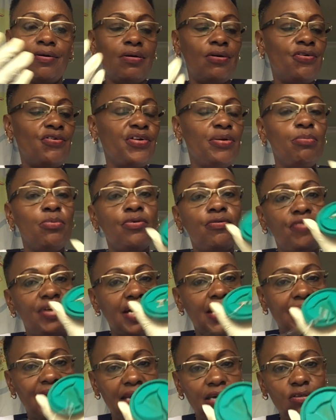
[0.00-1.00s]
Removing
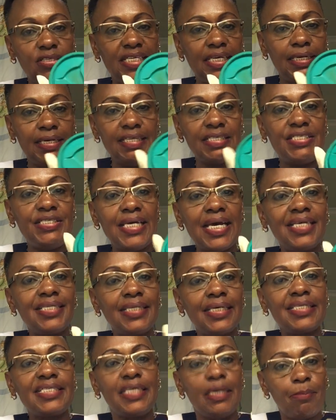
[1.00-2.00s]
an IUCD is just a
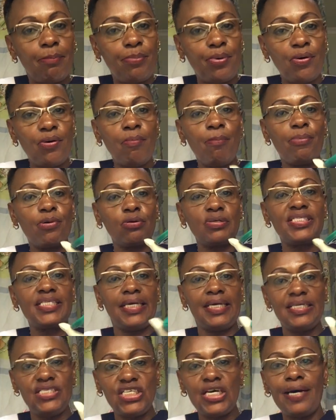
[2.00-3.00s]
simple
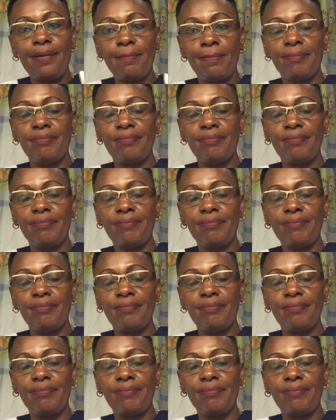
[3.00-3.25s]
procedure,